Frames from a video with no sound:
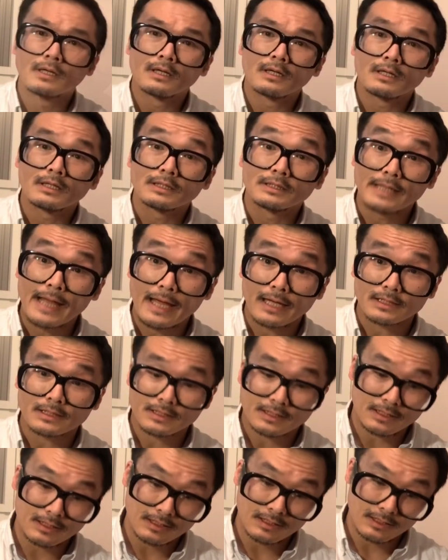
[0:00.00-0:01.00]

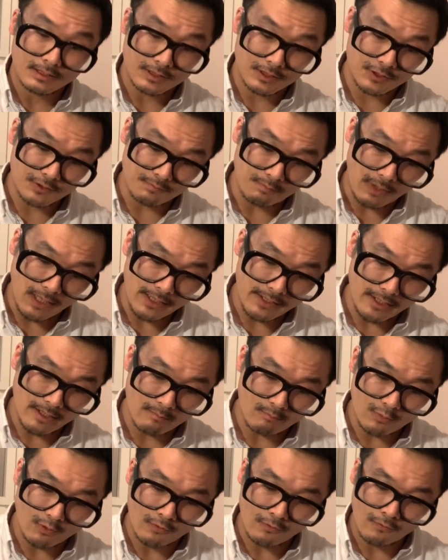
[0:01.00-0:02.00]
Next, spine
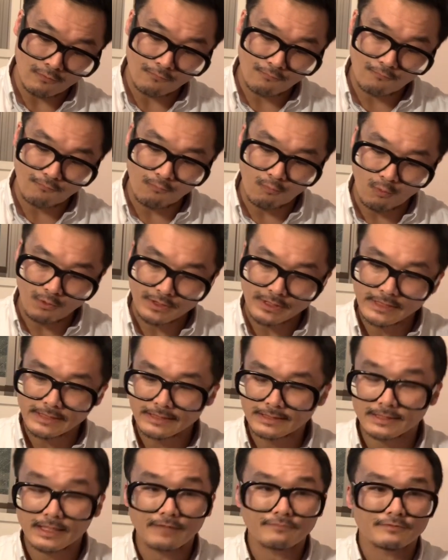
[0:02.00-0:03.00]
number
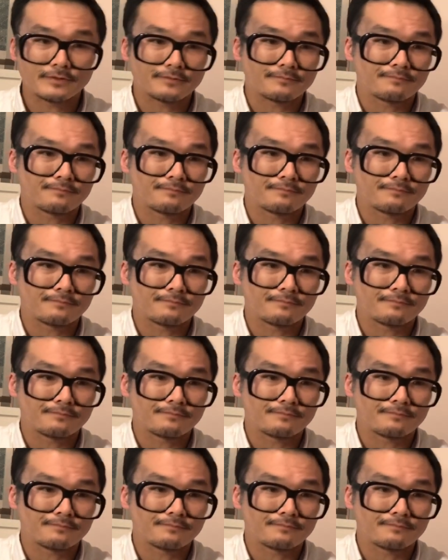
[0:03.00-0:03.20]
47.